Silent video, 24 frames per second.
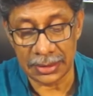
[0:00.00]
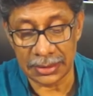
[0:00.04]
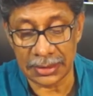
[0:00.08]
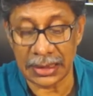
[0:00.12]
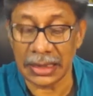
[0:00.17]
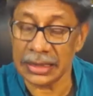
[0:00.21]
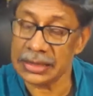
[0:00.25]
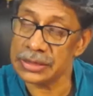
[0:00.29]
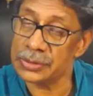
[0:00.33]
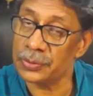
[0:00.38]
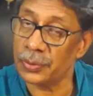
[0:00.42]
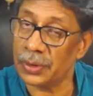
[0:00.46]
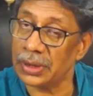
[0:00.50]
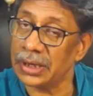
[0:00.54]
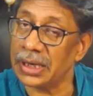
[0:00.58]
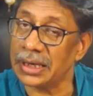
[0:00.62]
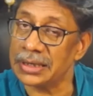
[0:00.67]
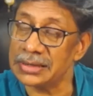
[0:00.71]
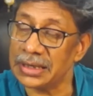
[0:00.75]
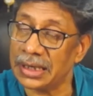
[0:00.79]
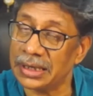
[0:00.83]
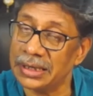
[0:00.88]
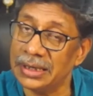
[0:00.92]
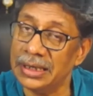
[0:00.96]
That is what
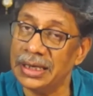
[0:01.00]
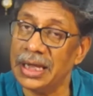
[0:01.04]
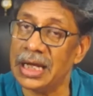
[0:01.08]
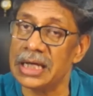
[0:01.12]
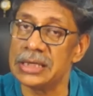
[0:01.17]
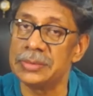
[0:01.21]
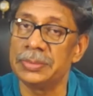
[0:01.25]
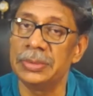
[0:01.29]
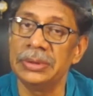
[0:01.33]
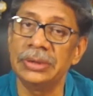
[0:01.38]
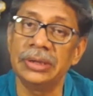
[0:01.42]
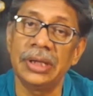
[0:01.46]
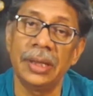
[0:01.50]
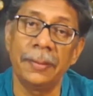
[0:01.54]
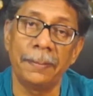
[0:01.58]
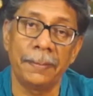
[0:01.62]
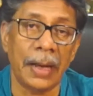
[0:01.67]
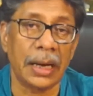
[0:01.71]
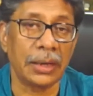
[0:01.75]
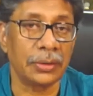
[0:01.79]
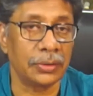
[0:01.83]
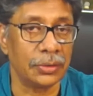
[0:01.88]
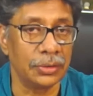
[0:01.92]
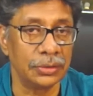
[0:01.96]
exactly has been the
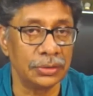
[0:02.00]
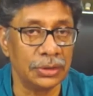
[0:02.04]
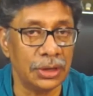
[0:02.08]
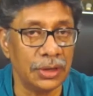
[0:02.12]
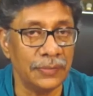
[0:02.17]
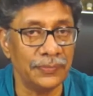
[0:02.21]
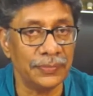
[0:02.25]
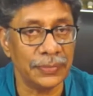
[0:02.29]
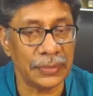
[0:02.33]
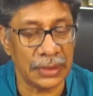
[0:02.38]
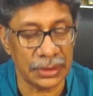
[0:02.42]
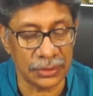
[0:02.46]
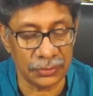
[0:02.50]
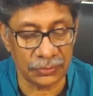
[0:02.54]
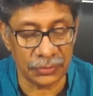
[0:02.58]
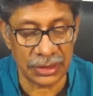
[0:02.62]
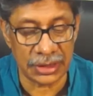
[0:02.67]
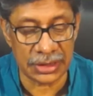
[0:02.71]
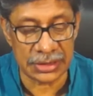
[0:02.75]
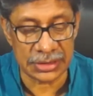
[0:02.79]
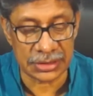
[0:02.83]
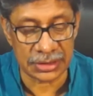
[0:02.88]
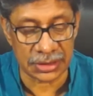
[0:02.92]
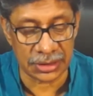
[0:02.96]
impact on the
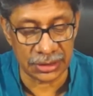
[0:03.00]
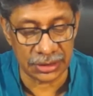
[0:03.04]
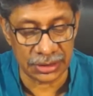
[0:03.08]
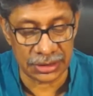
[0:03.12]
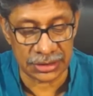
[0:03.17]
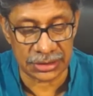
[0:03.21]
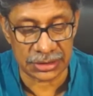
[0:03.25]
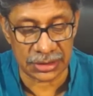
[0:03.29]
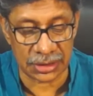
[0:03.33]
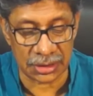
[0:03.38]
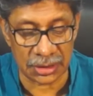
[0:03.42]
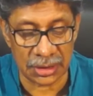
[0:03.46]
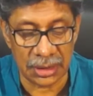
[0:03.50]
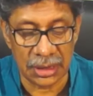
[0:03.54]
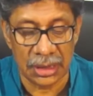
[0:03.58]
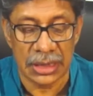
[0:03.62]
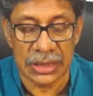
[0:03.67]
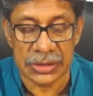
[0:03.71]
drainage condition.